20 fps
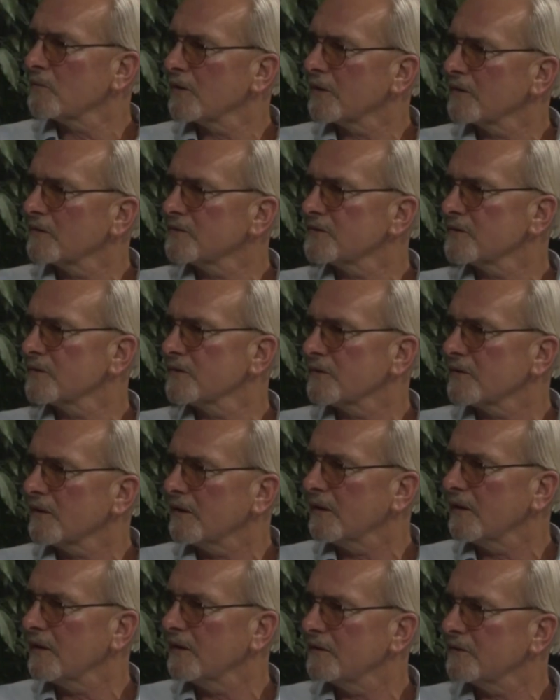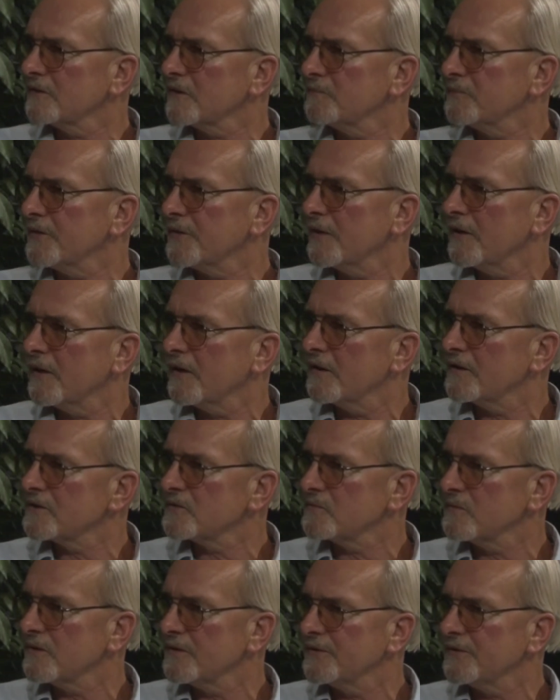can certainly sympathize
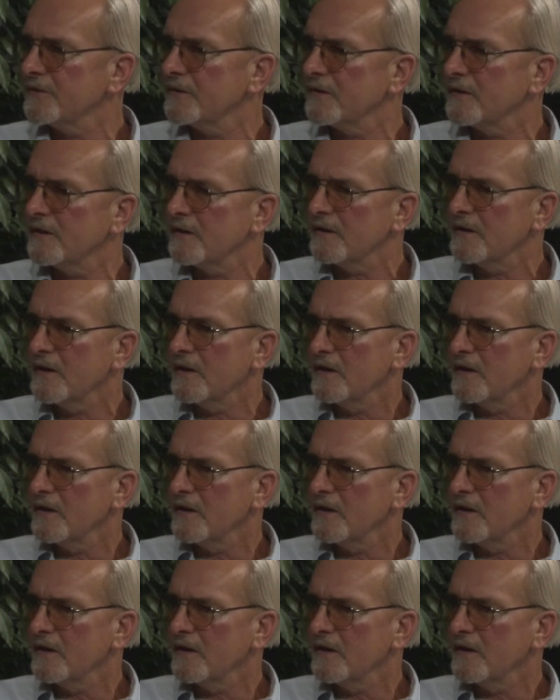with the